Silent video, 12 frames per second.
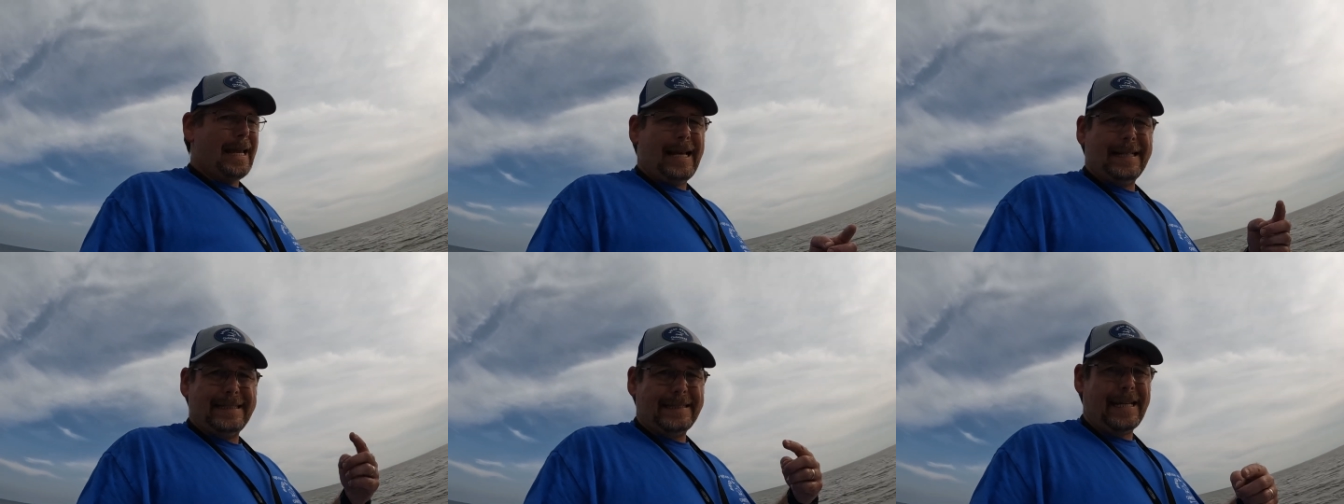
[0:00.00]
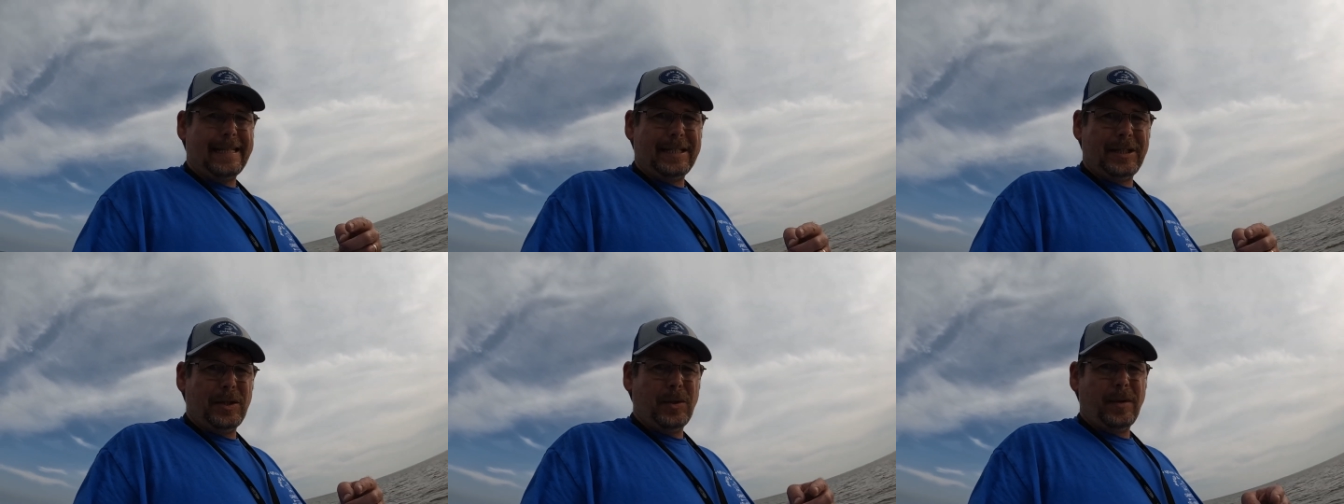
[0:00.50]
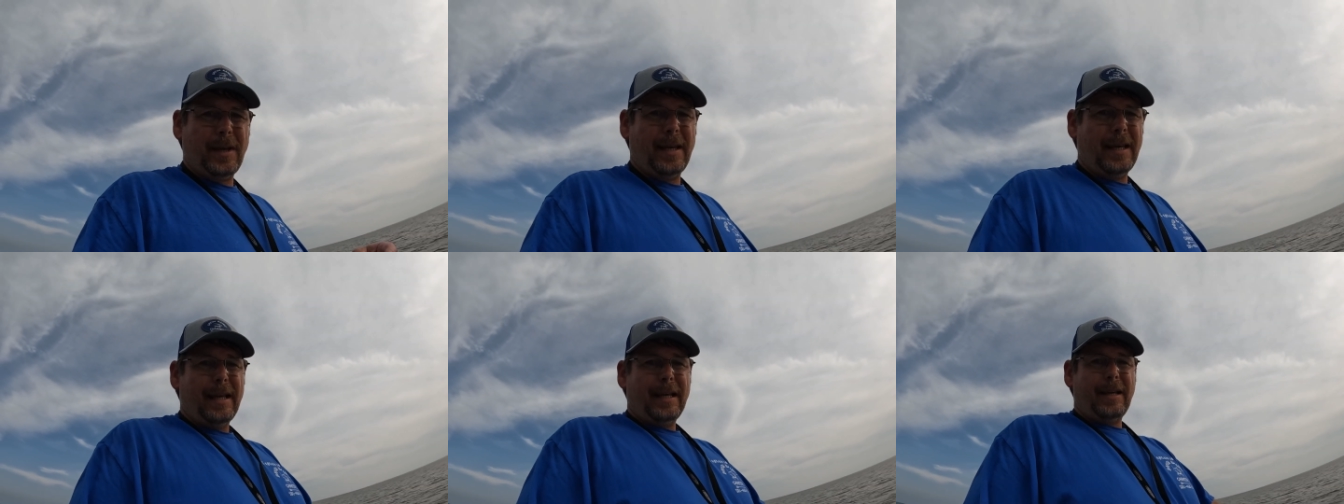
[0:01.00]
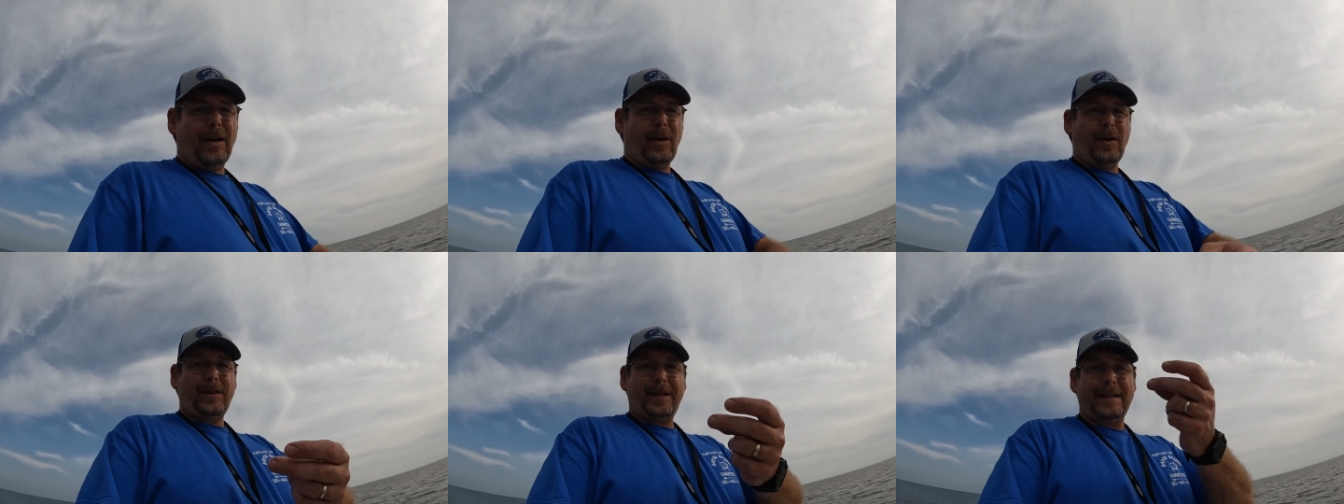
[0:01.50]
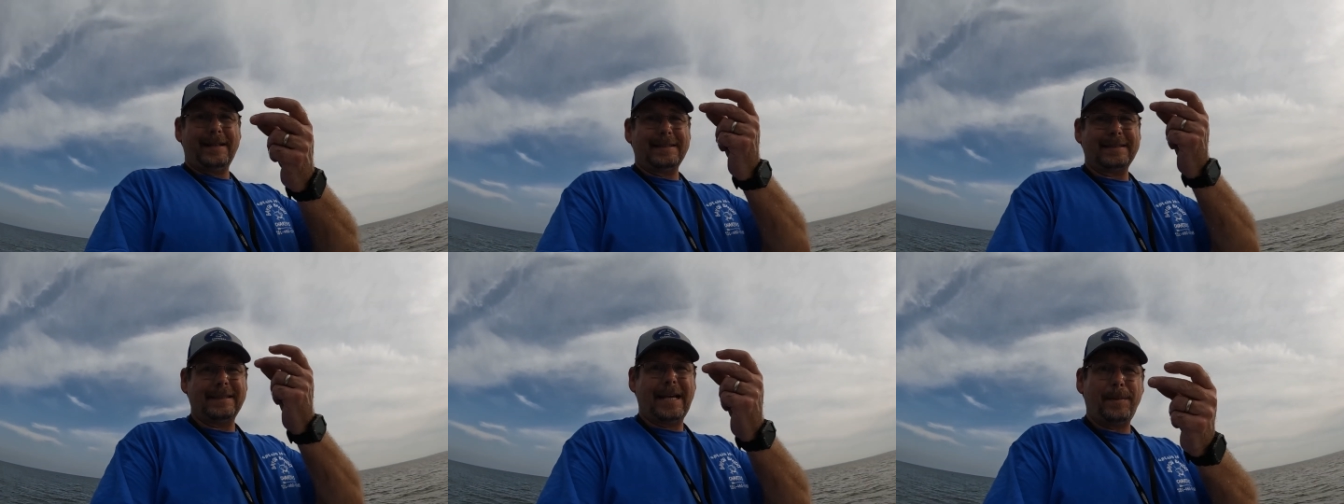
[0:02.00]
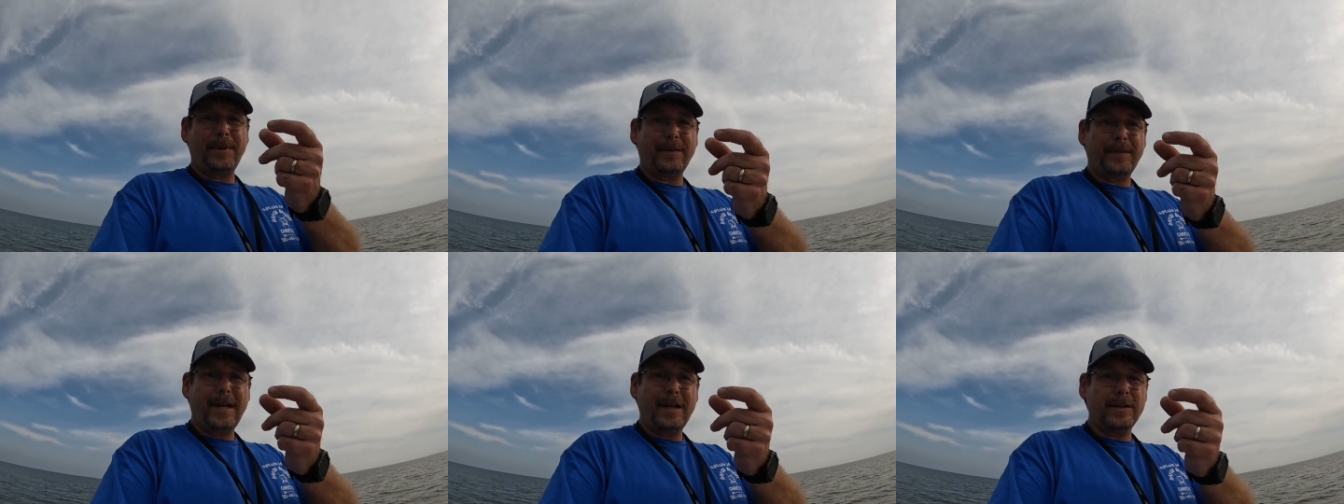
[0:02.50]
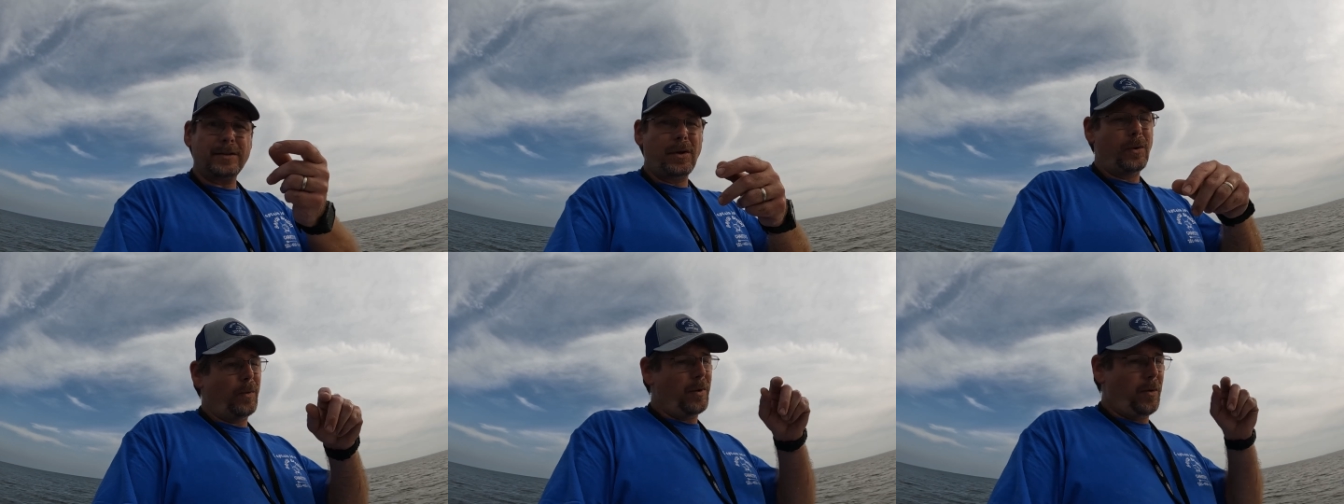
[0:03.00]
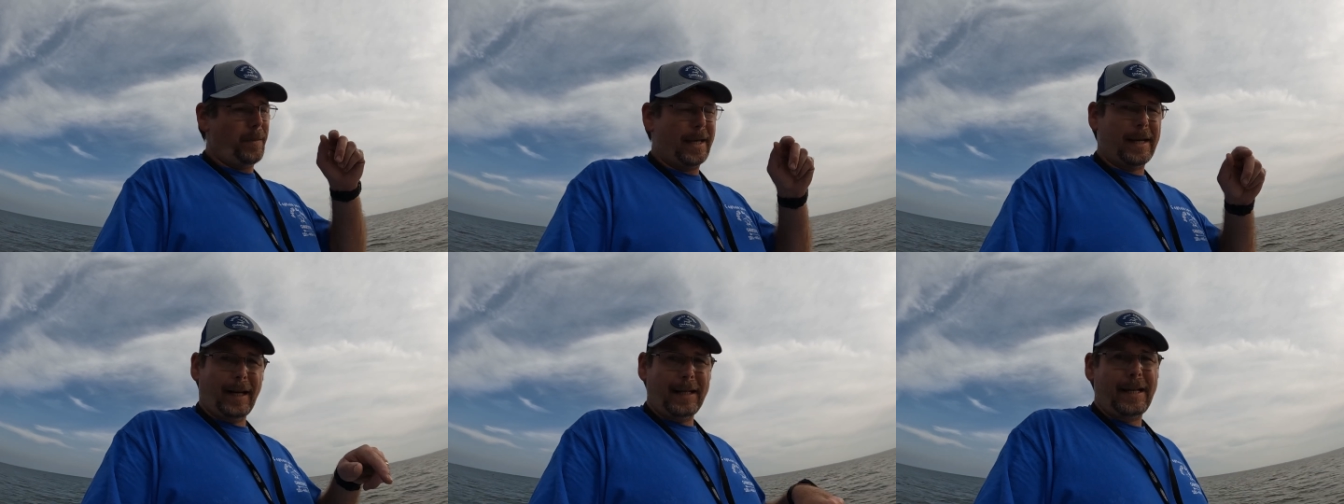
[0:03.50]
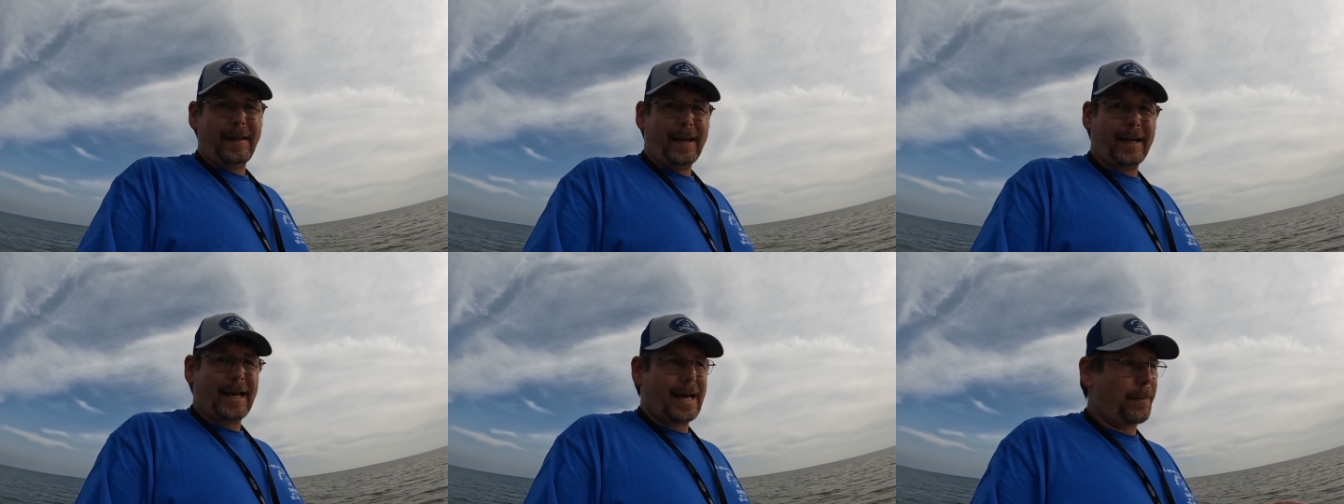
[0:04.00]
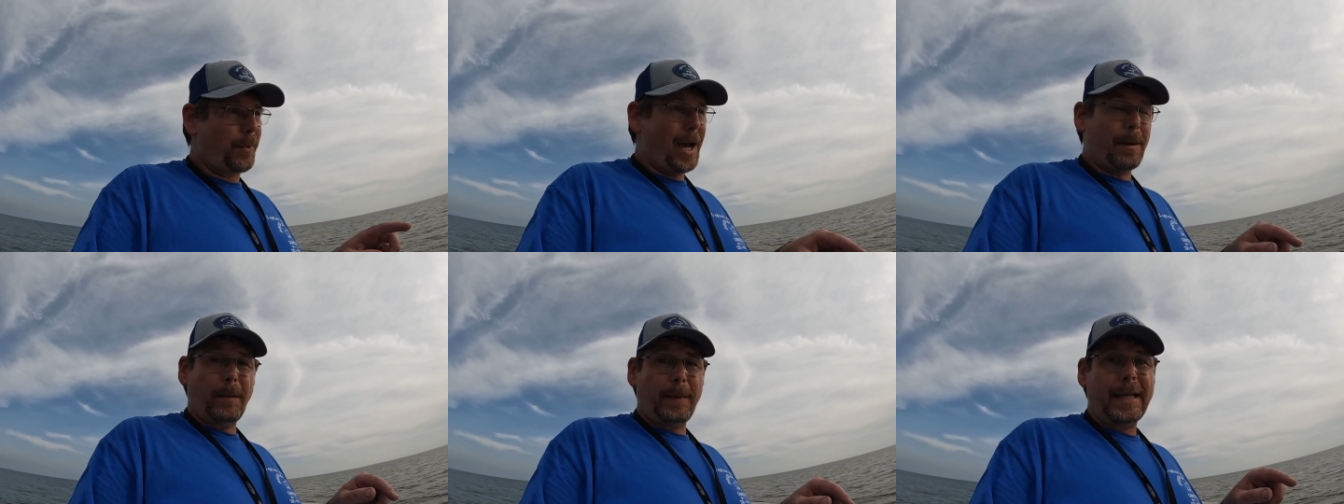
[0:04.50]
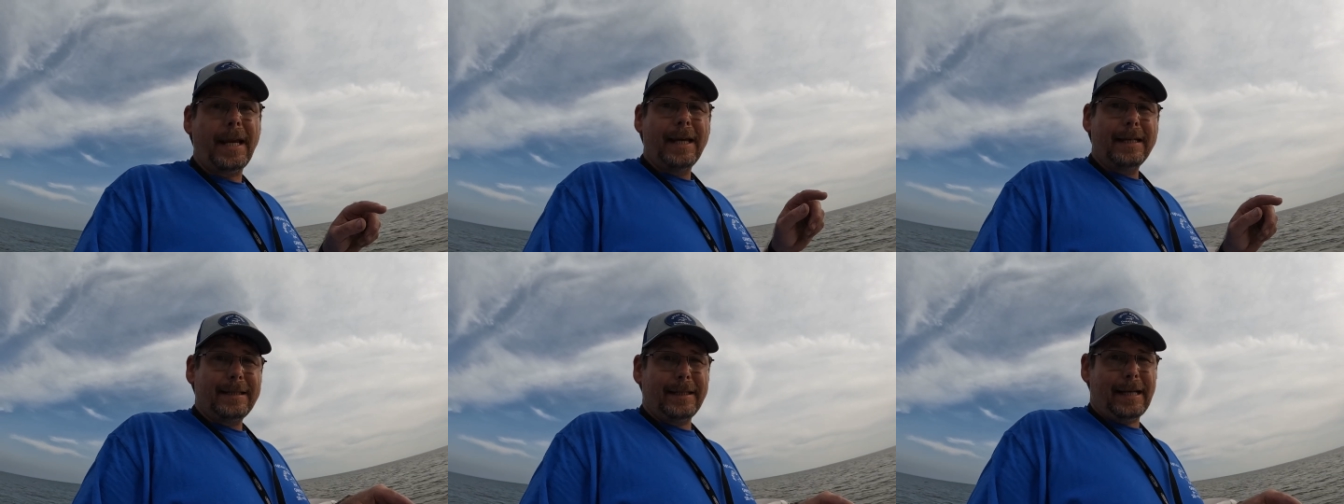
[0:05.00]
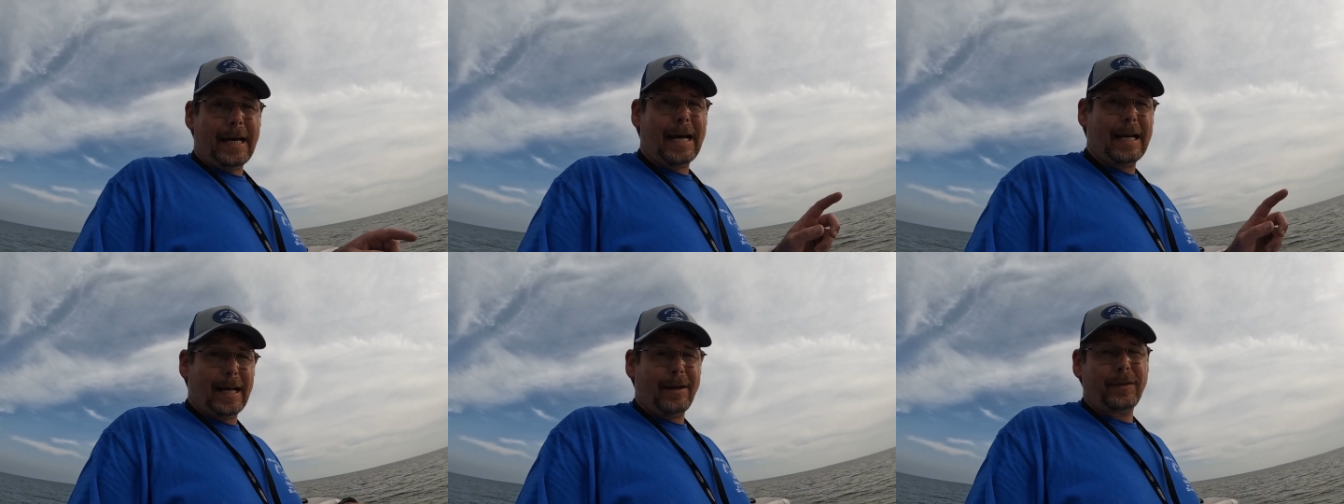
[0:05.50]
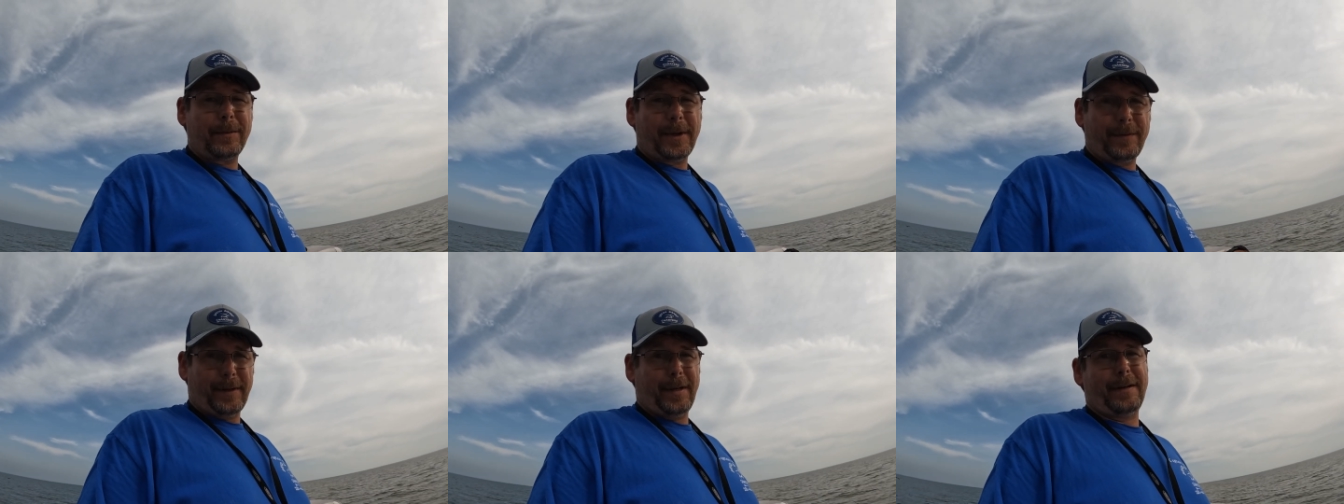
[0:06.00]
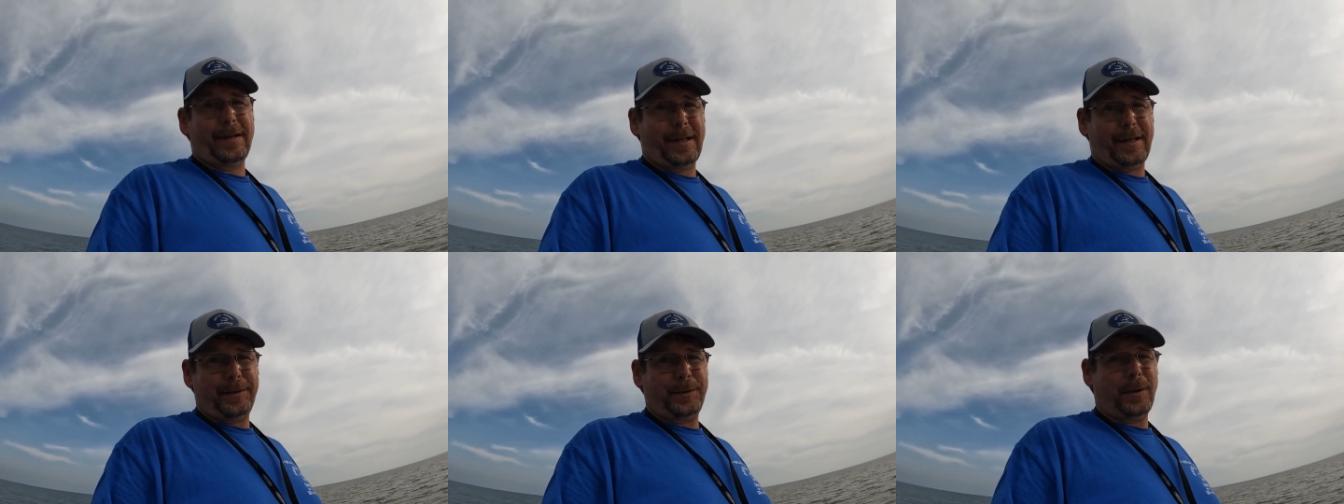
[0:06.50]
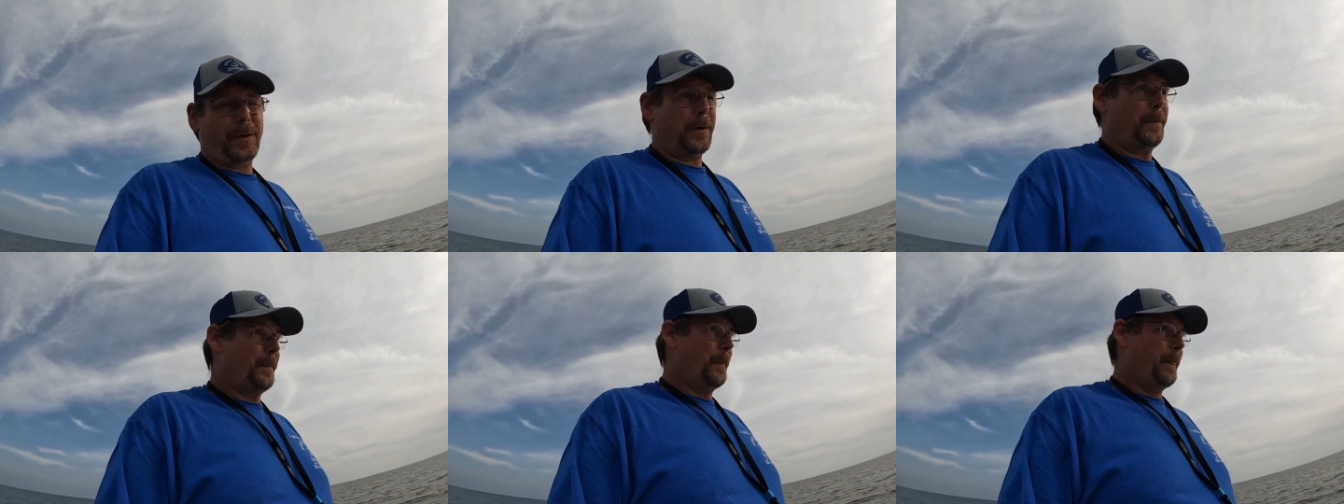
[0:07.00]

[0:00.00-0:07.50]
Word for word: And stay tuned, cause in a snap of the fingers, we will be cleaning that guy probably tonight after my flounder gigging charter.